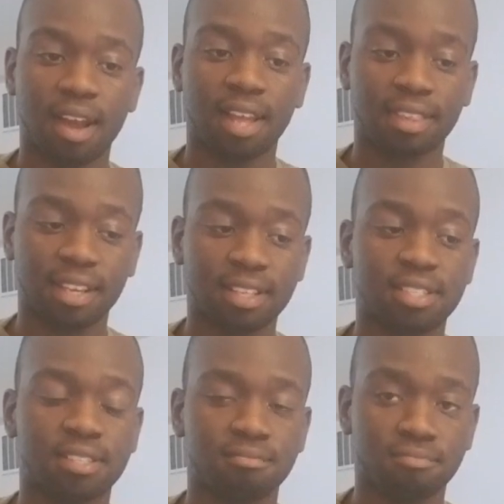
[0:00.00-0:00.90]
I think
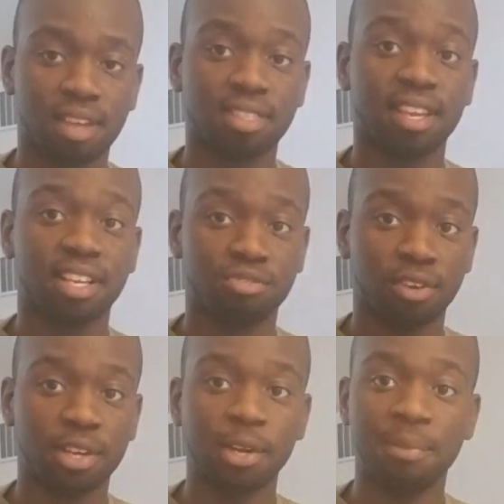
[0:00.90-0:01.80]
it's I think it's
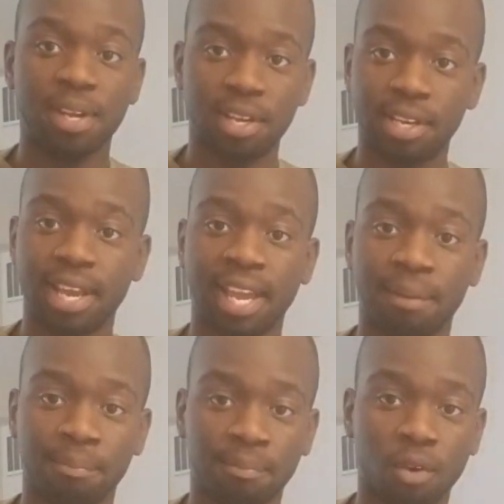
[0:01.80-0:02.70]
really going to be a good
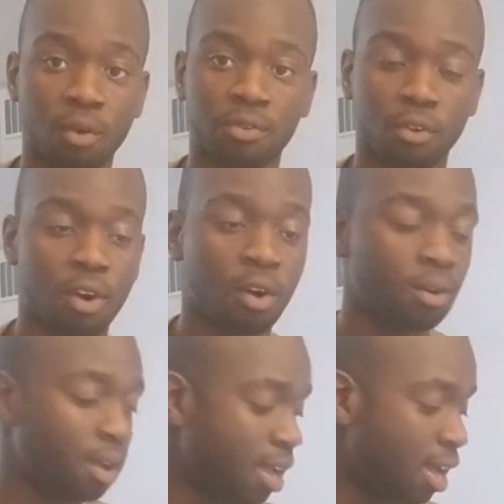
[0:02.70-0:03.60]
game
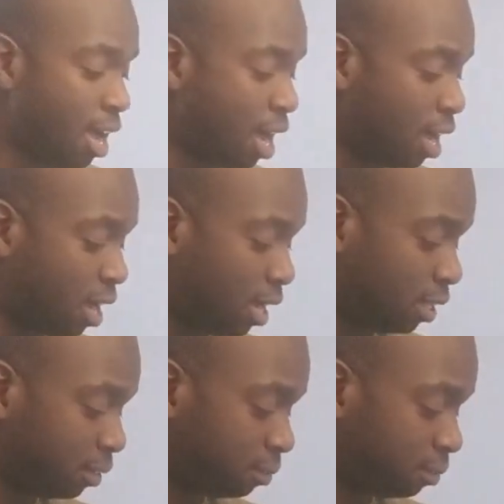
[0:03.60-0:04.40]
overall. Uh,